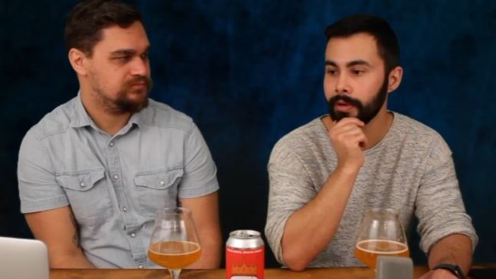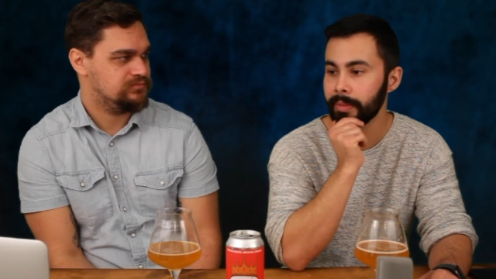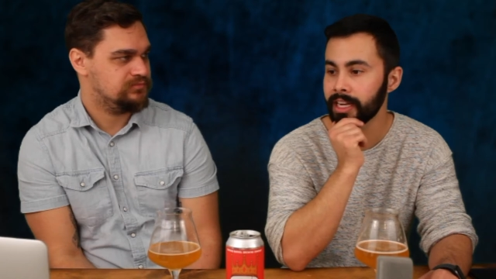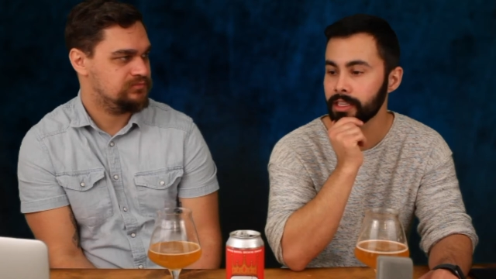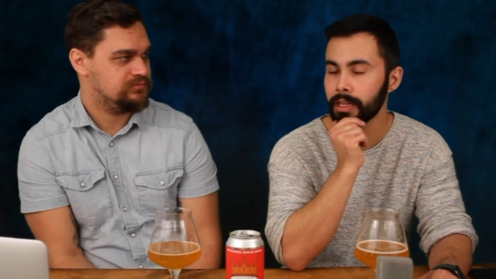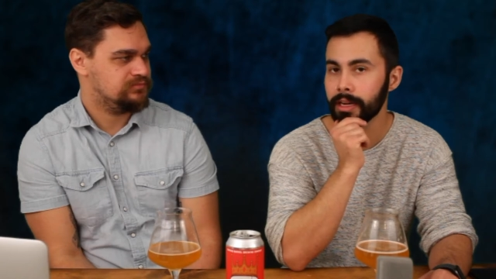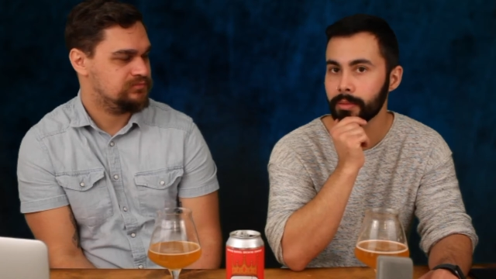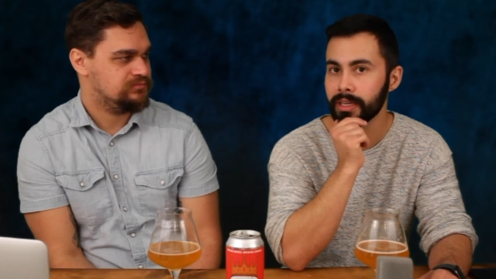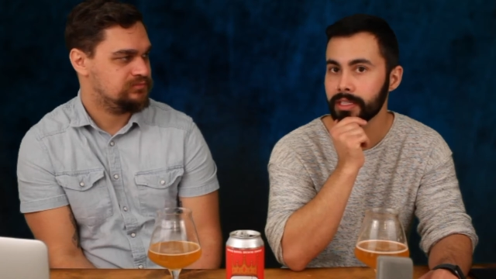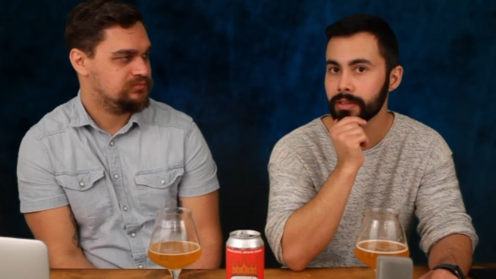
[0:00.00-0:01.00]
Speaker 1: I, would imagine a lot of the
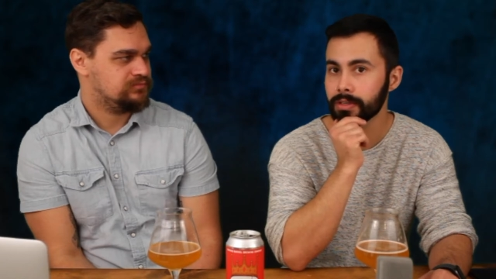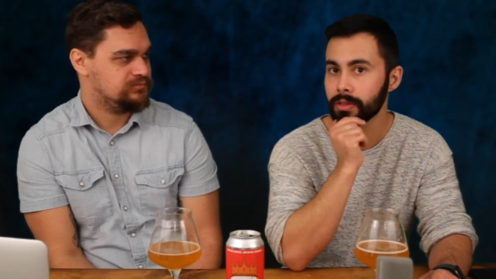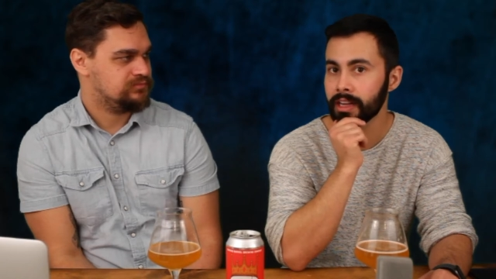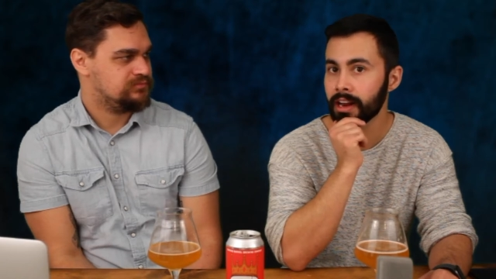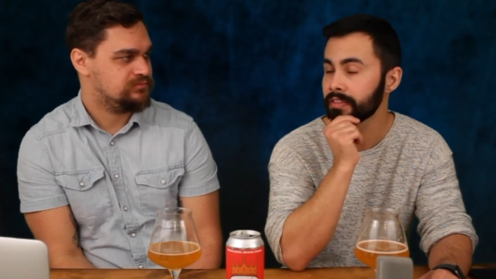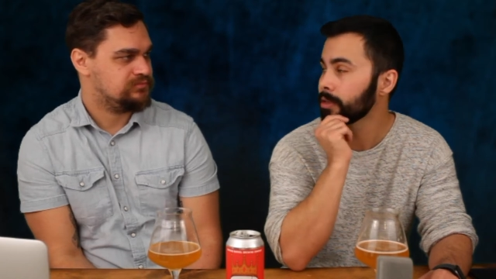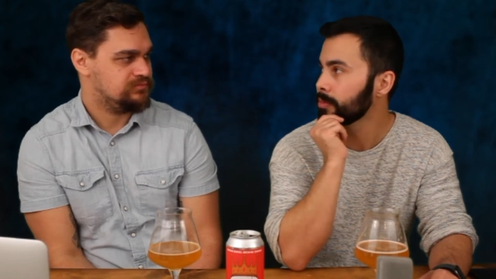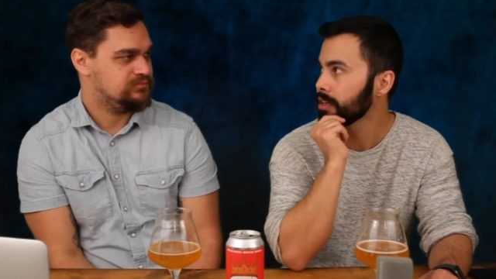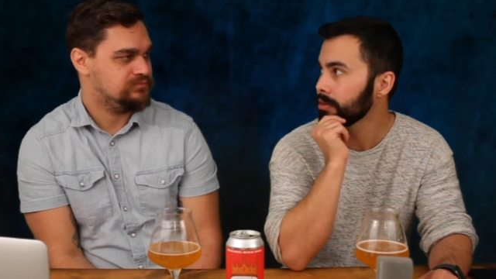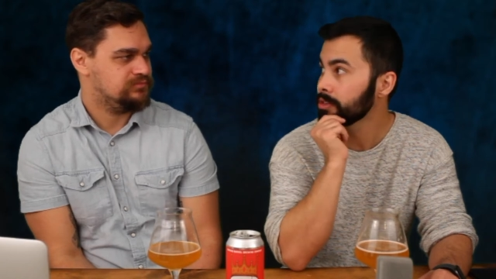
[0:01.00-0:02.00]
places are sold out of it. But
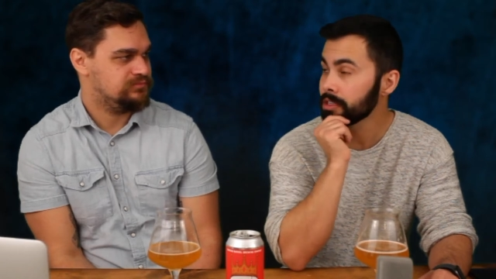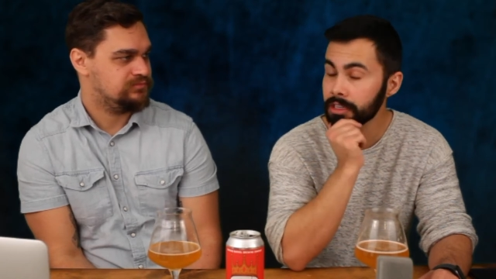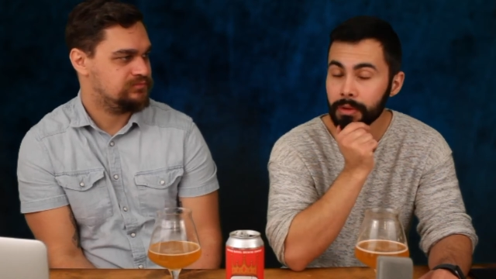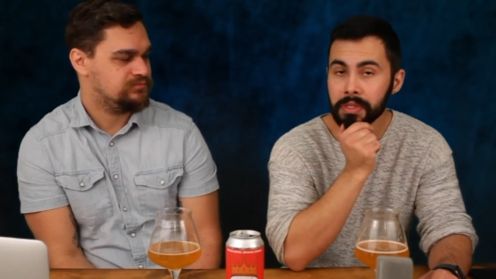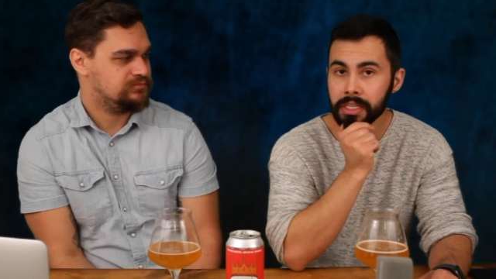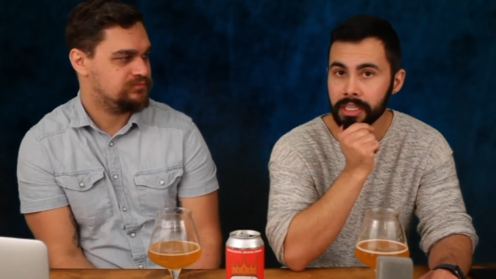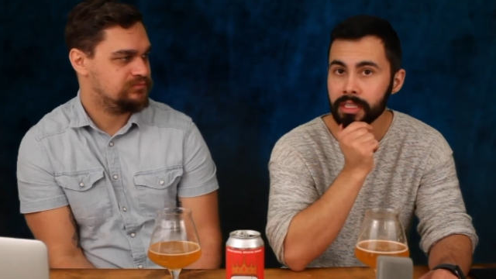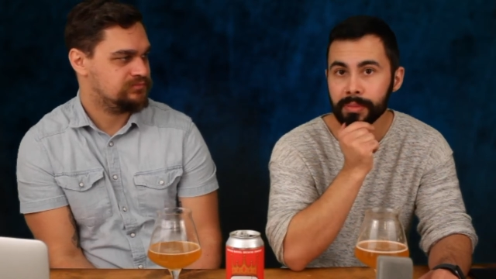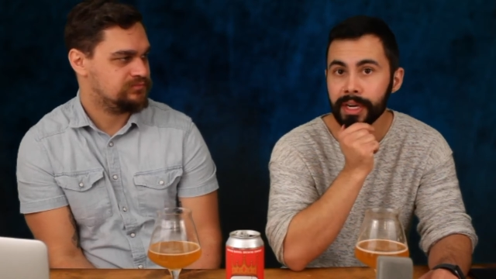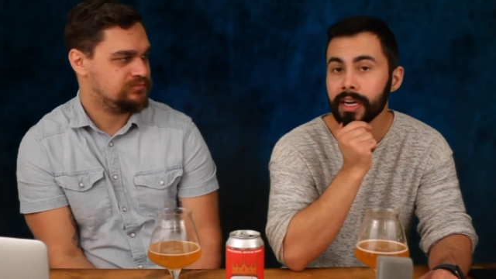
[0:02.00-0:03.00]
mm-hmm. it, was a, mm-hmm. it was a decent
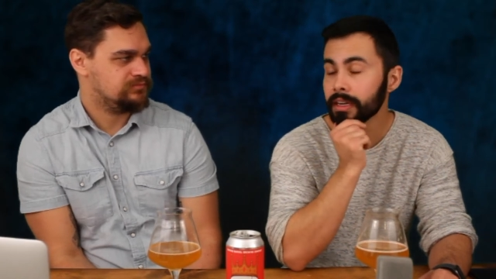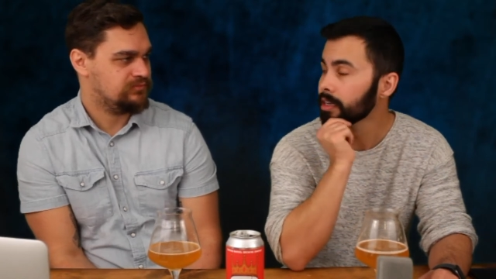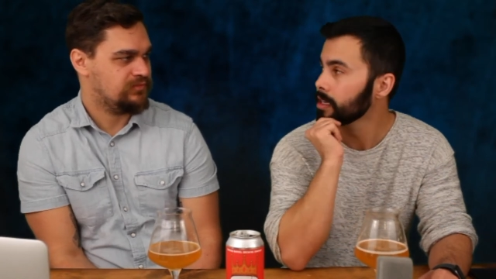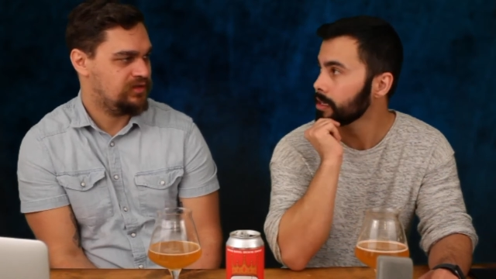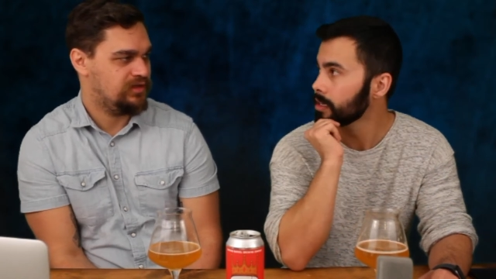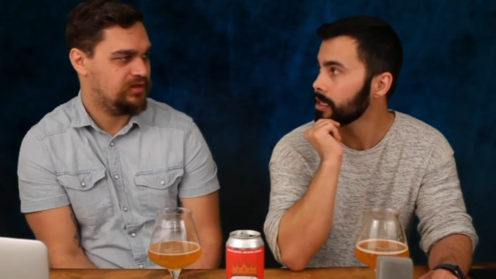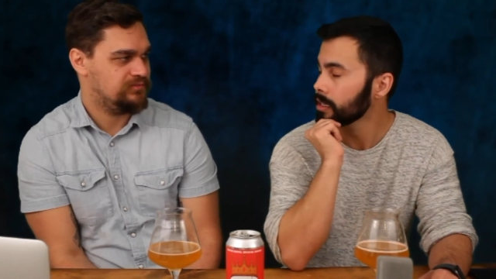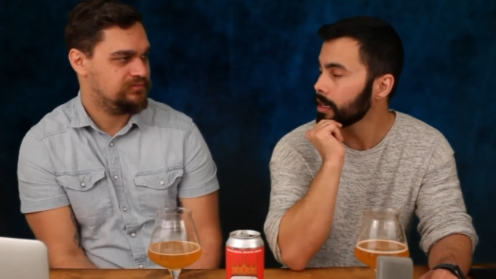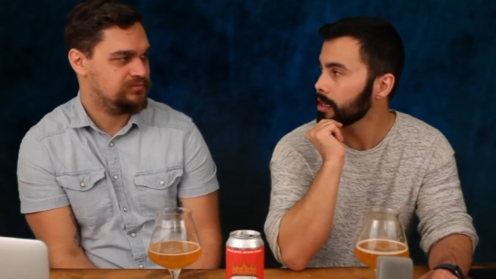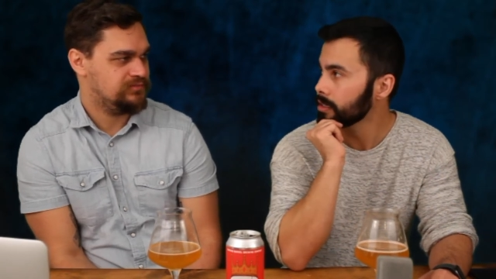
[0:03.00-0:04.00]
beer. Yeah.
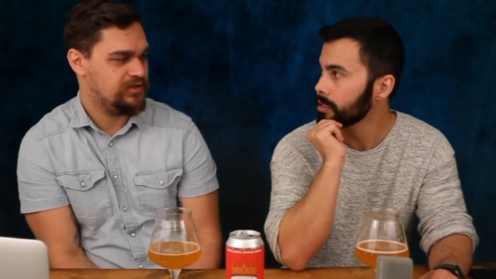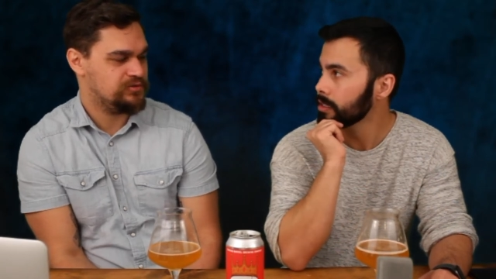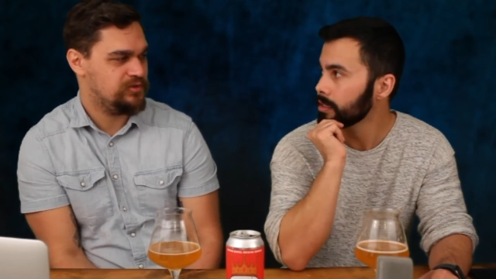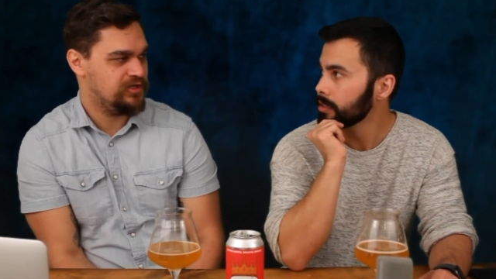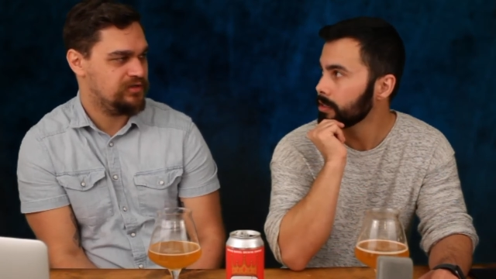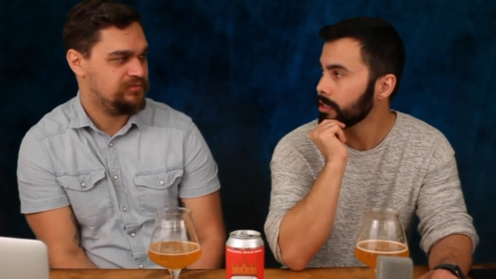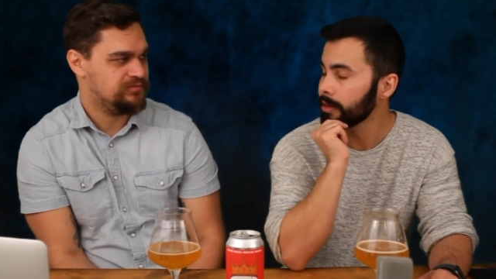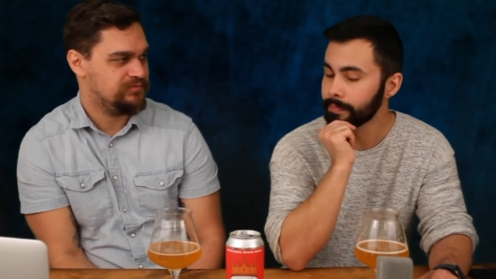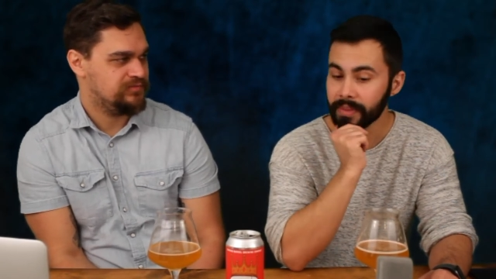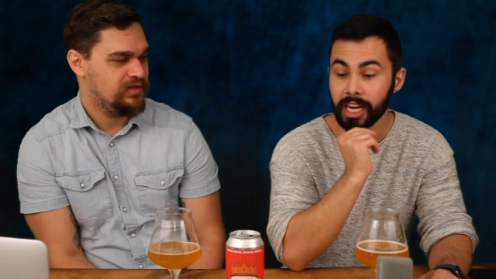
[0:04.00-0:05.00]
Yeah. Yeah, it was pretty good. Yeah.
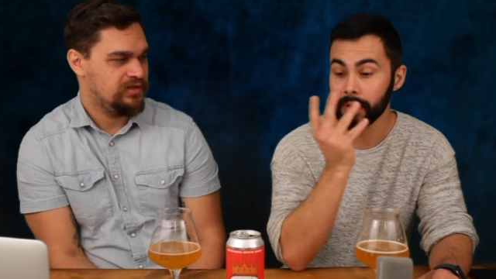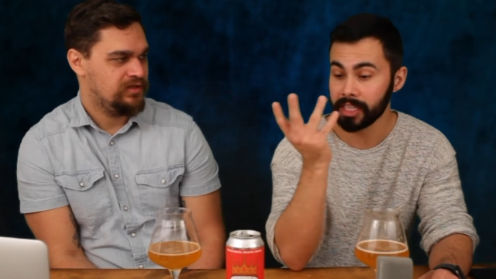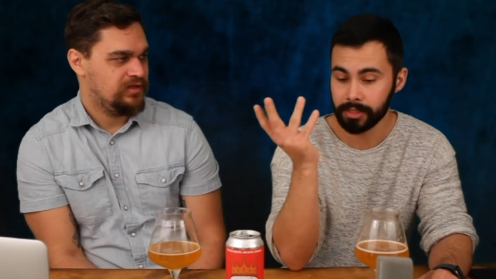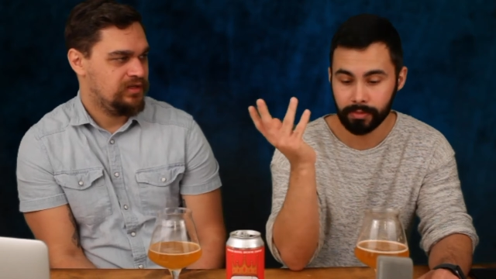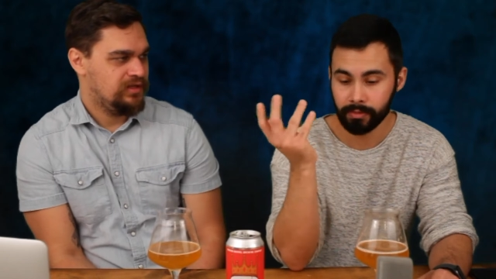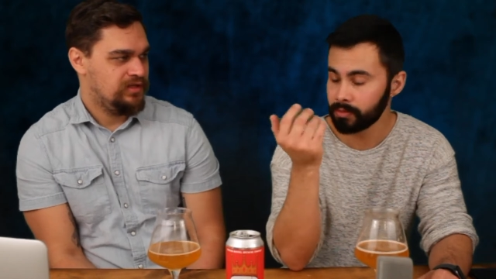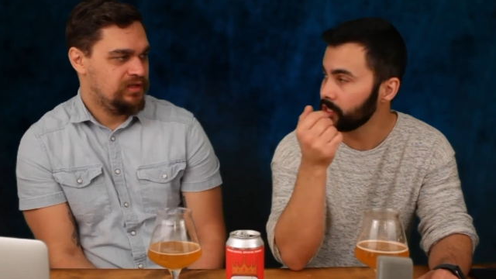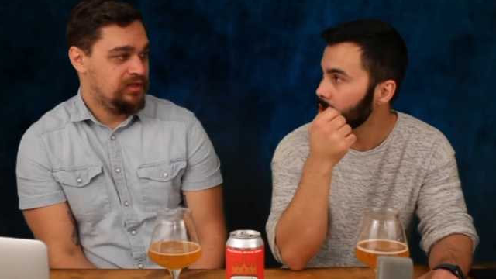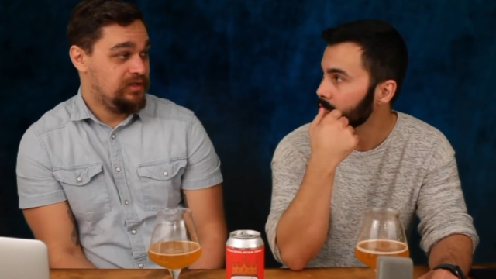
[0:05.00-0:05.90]
Anyways, do you know